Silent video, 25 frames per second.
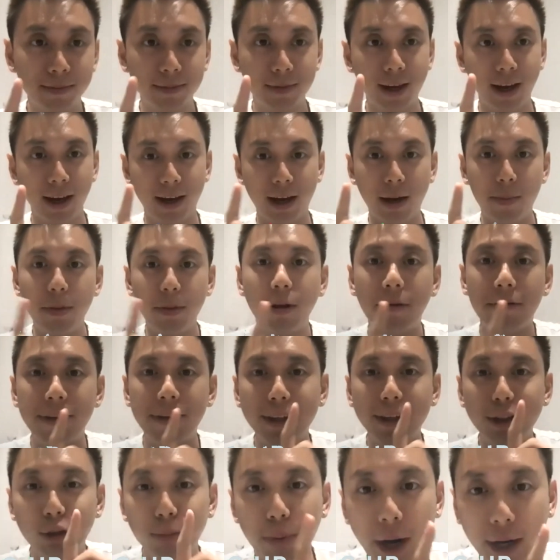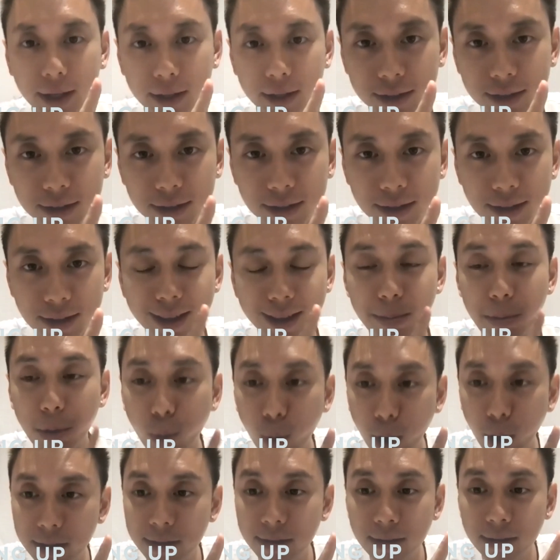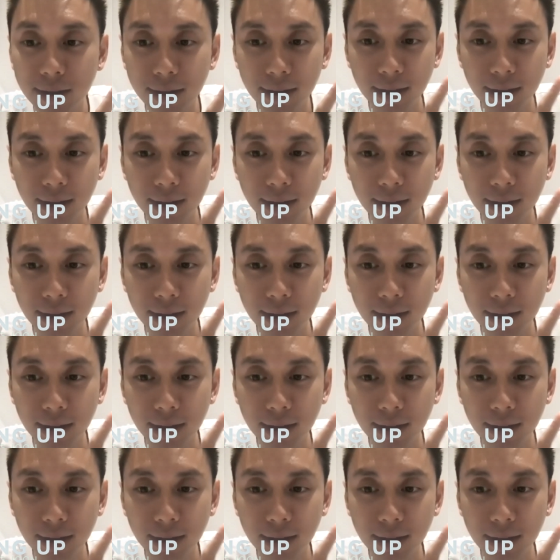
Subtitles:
okay, a couple of things to practice. Number one,